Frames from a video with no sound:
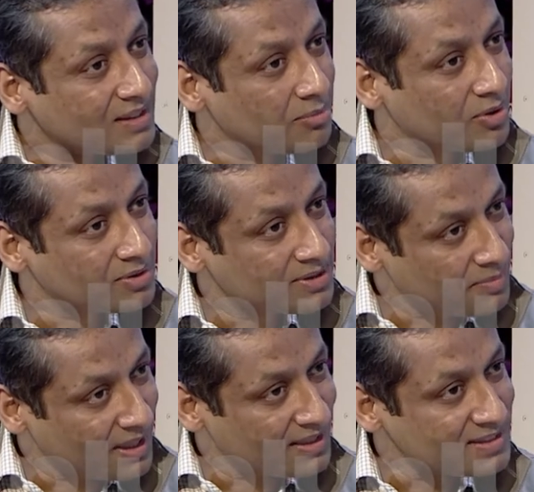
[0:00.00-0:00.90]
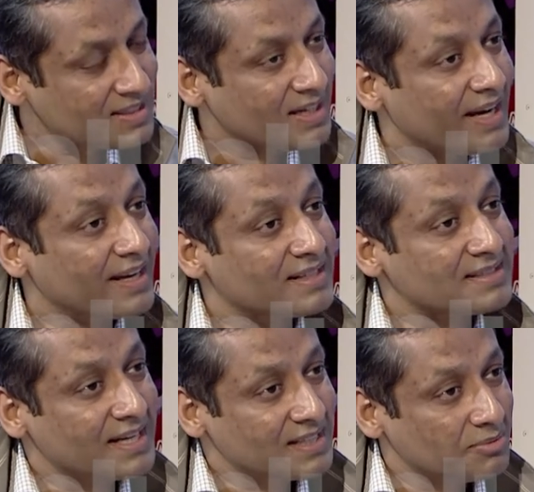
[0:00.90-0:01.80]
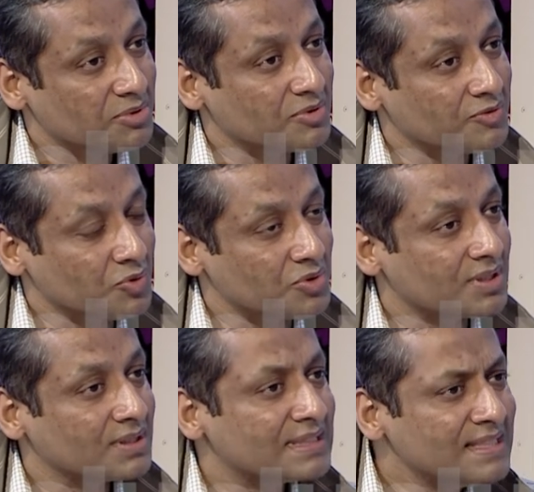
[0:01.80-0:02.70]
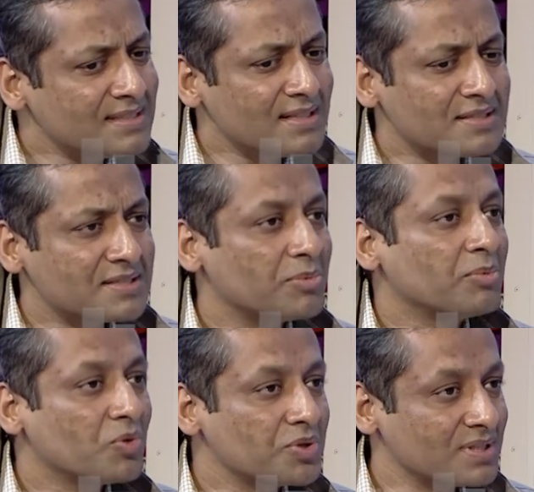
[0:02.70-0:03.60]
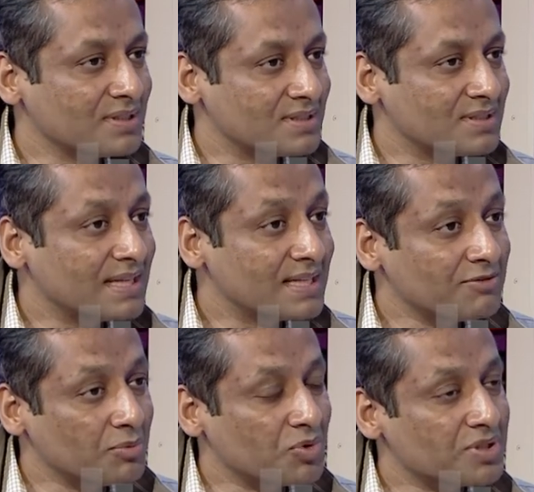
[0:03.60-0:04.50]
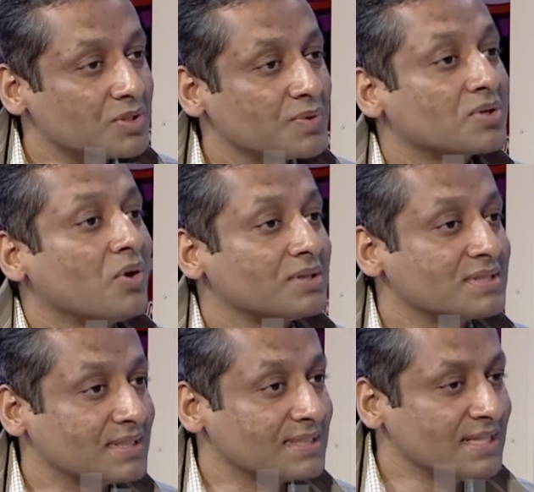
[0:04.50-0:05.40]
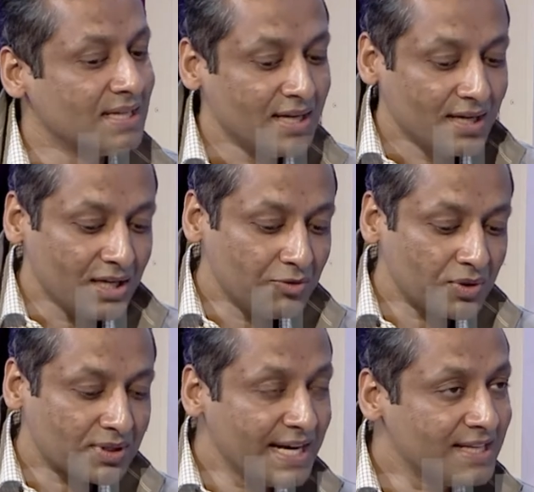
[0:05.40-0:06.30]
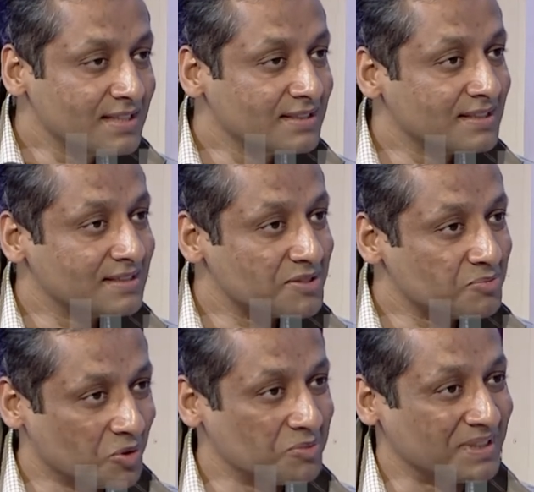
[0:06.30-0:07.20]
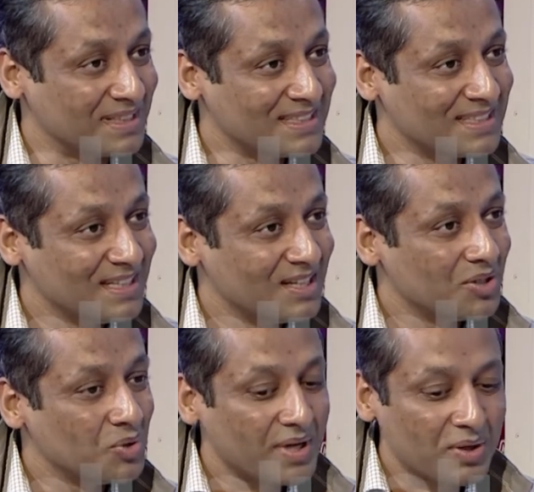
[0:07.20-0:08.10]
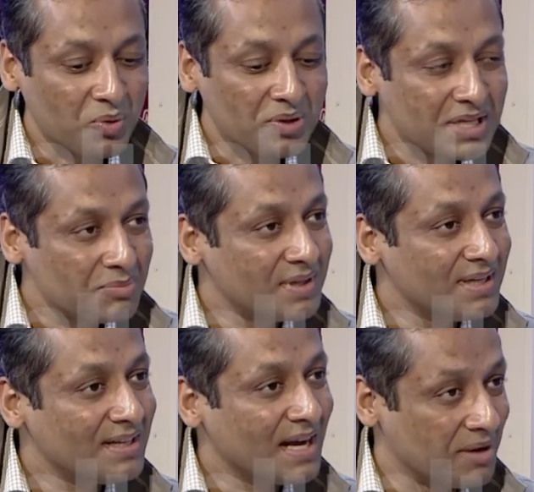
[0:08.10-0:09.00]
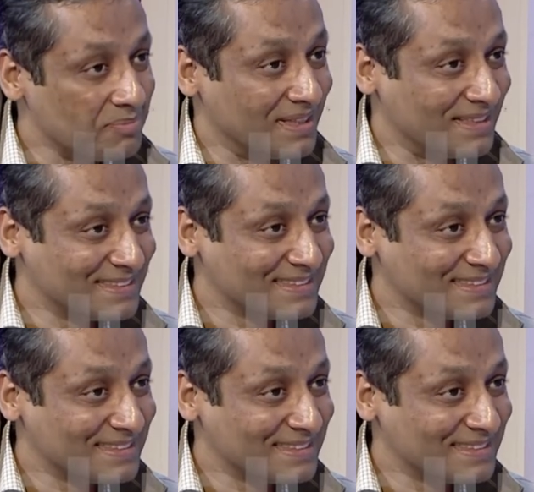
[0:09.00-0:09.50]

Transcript: about the past and anxiety about the future, these are some emotions, negative emotions which cause stress. If you're right here in this moment, you can only be happy,